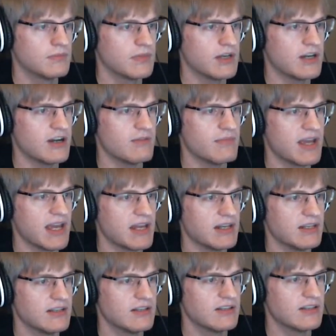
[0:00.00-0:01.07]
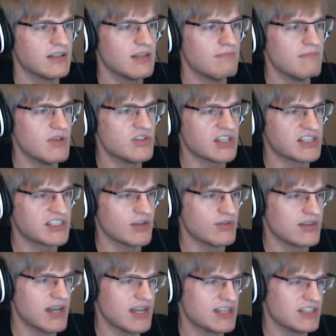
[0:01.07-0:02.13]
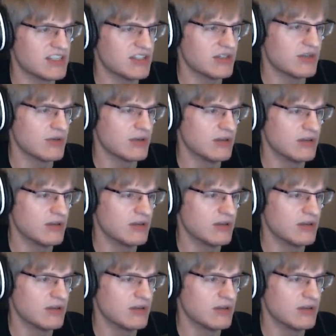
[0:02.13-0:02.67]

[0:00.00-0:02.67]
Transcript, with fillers: Oh man, the music's so nice too.